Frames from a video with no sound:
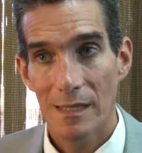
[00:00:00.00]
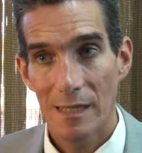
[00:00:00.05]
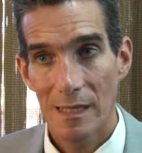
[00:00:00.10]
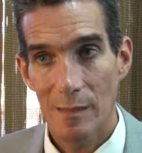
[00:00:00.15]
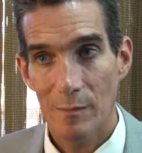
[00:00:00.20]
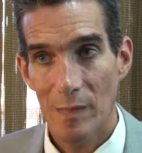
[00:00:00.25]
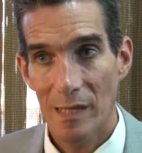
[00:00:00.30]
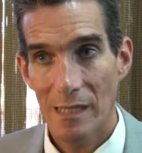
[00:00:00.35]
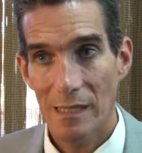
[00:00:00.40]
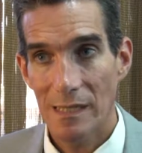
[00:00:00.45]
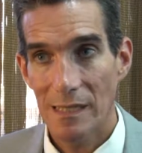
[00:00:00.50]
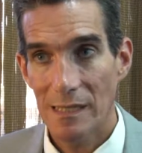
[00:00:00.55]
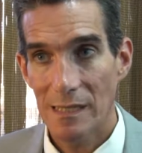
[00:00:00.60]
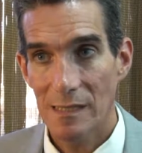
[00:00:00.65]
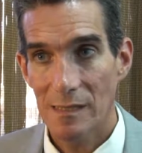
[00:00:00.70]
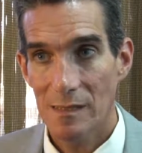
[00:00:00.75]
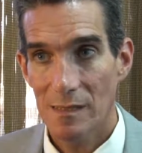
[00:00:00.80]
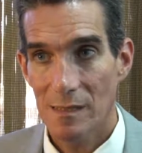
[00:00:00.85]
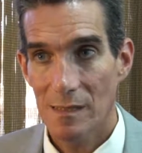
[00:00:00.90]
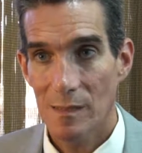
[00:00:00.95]
in my
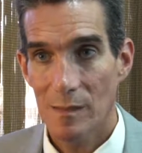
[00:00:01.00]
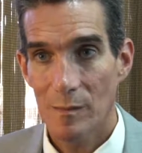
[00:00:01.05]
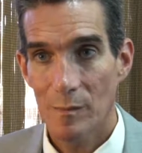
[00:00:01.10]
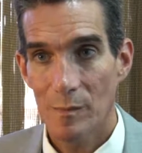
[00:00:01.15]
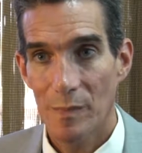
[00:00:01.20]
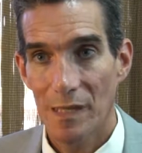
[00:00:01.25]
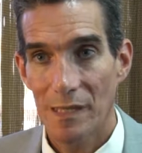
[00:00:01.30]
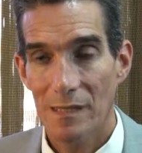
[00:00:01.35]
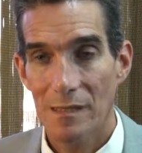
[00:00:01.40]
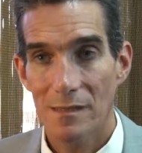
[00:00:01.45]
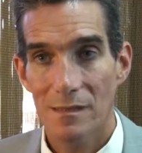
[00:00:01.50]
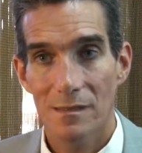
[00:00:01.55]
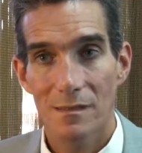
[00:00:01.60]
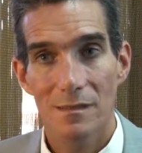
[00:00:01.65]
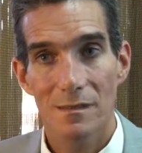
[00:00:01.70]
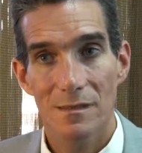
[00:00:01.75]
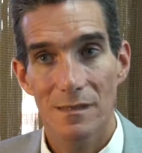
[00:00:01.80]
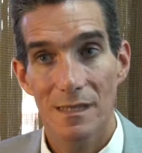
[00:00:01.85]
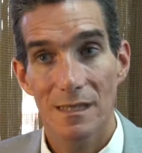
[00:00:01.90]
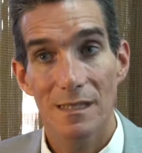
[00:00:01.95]
knees, but
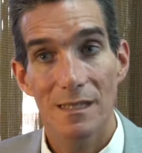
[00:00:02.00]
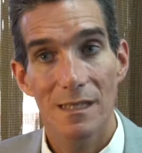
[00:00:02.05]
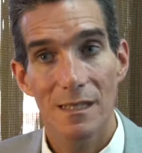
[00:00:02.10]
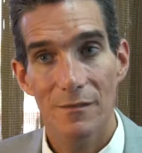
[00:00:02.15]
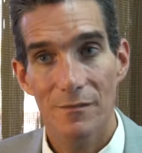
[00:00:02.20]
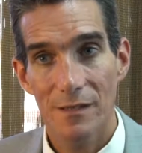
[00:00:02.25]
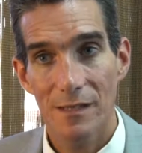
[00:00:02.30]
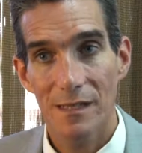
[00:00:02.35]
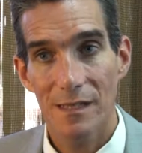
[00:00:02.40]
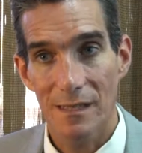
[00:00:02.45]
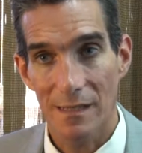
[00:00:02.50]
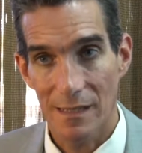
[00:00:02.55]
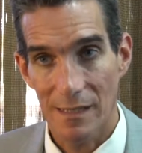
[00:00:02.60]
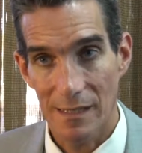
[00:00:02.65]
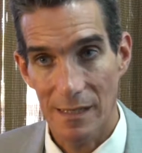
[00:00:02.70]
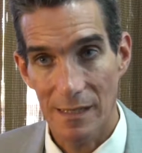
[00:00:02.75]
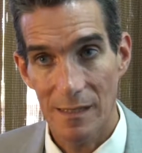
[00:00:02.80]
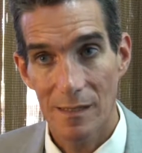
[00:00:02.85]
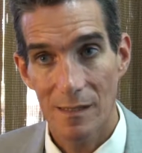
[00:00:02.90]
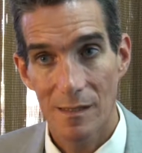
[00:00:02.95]
it's
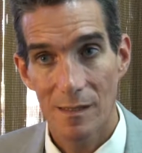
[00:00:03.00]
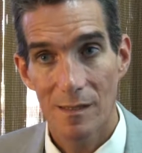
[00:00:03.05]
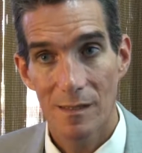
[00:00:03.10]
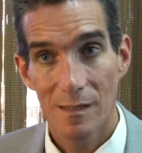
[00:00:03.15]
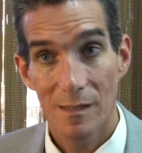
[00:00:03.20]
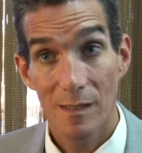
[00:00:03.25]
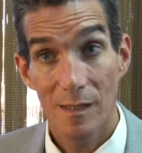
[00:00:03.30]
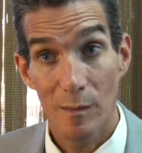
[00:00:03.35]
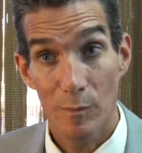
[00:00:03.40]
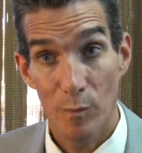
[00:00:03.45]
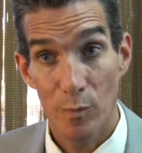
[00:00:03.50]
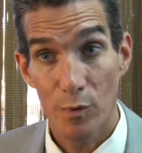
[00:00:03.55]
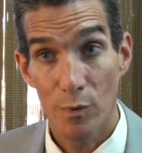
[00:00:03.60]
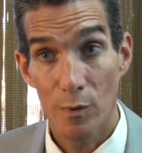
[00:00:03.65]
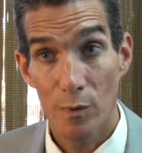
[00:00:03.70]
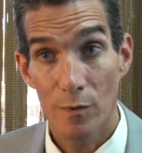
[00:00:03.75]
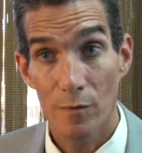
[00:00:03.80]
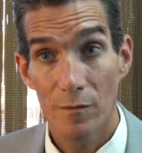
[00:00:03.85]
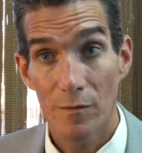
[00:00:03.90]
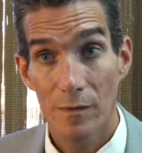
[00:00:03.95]
significantly
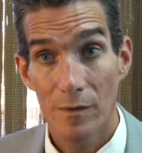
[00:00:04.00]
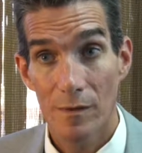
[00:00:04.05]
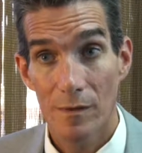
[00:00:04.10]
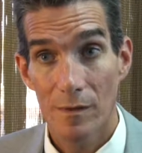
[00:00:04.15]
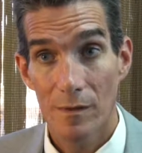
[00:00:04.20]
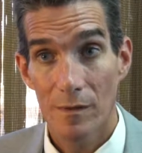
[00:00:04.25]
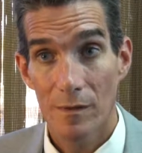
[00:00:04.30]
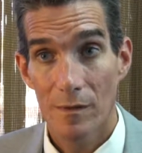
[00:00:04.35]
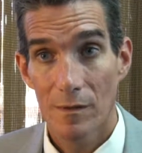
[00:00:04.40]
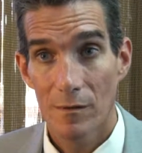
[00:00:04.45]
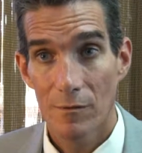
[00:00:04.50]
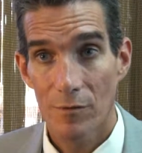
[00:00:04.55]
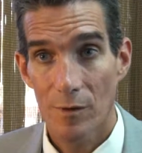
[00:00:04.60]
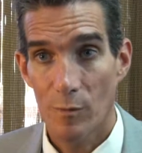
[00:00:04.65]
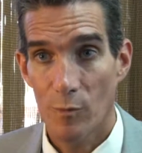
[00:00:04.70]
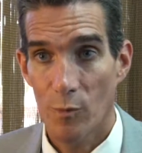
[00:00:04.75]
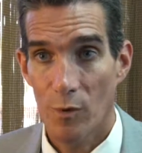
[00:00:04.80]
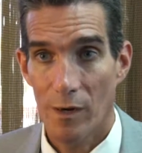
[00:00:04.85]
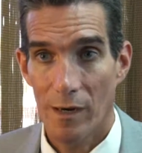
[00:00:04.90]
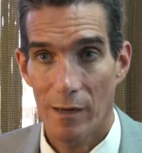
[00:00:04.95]
improved
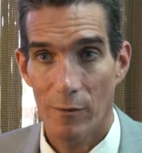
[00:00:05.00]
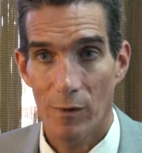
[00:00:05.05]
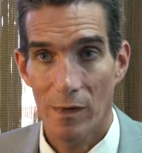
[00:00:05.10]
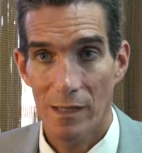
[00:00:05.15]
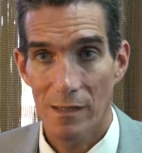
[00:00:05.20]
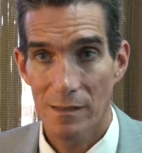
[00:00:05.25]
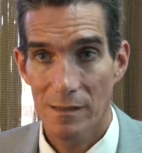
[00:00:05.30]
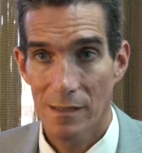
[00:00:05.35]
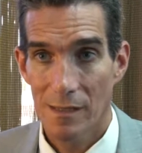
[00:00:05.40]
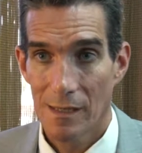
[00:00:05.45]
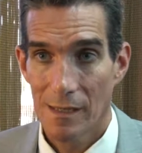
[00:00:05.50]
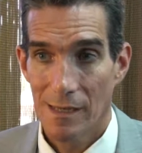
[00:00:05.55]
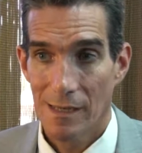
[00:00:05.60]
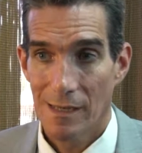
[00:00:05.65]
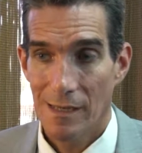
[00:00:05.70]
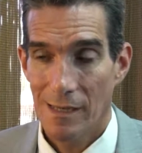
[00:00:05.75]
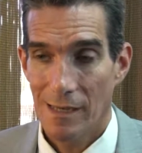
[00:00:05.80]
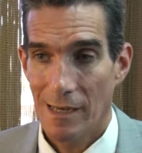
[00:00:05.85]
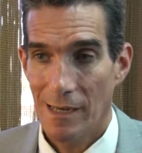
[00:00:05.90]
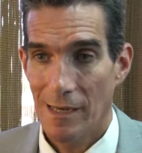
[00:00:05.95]
from where I was.
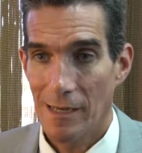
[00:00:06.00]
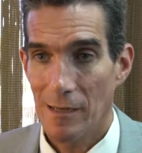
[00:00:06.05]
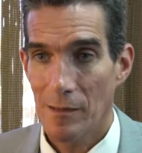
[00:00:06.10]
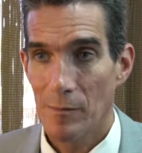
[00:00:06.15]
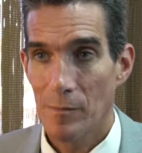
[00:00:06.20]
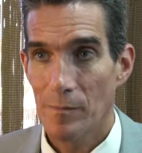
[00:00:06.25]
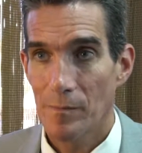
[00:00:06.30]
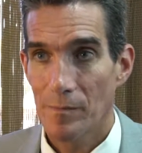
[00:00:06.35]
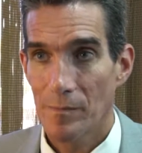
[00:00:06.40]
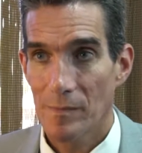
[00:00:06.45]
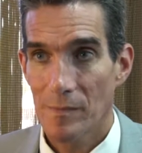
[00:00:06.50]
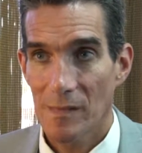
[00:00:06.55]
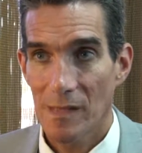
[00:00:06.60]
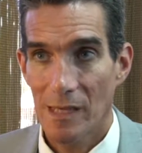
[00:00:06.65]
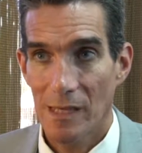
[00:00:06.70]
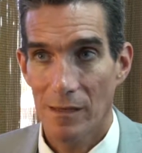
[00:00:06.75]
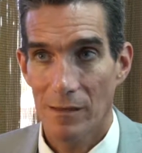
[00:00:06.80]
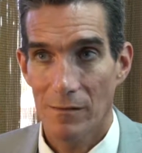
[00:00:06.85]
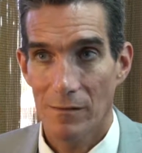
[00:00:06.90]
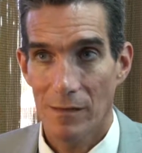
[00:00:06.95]

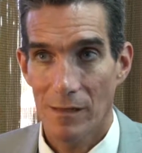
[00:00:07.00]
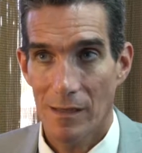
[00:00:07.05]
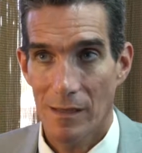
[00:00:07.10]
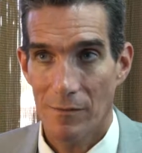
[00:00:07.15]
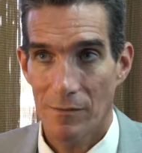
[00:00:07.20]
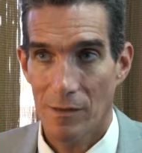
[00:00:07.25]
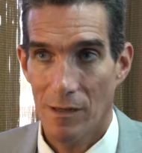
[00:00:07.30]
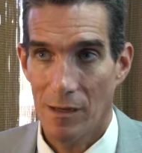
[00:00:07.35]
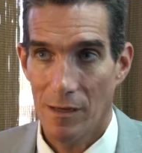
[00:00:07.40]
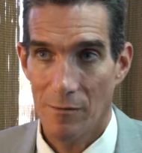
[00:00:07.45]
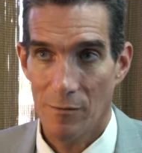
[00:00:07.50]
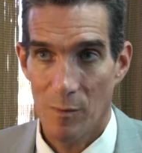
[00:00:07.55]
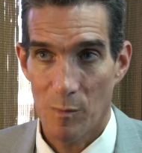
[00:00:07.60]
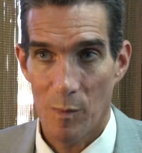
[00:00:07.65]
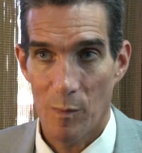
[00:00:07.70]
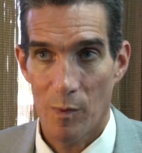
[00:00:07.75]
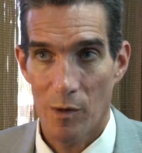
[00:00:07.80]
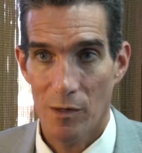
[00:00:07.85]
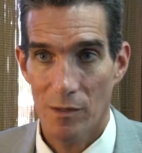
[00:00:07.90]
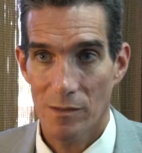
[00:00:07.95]
And I've gone from
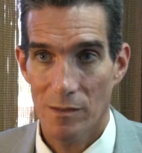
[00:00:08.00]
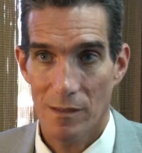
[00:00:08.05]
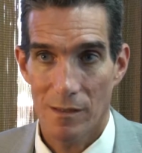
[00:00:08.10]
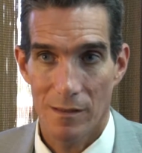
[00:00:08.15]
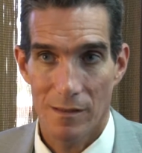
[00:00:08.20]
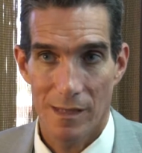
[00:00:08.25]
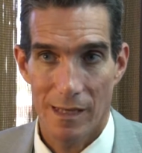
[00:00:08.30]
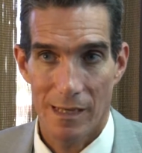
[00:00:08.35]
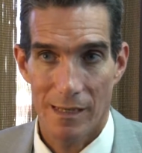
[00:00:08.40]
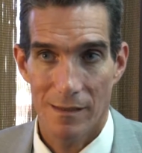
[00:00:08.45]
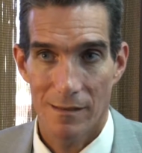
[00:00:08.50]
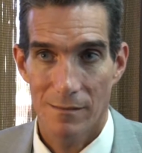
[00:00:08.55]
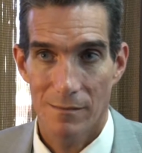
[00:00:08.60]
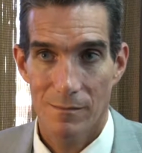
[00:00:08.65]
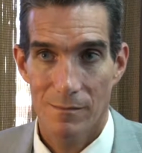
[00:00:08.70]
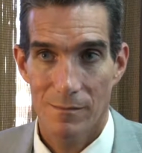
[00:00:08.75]
a person that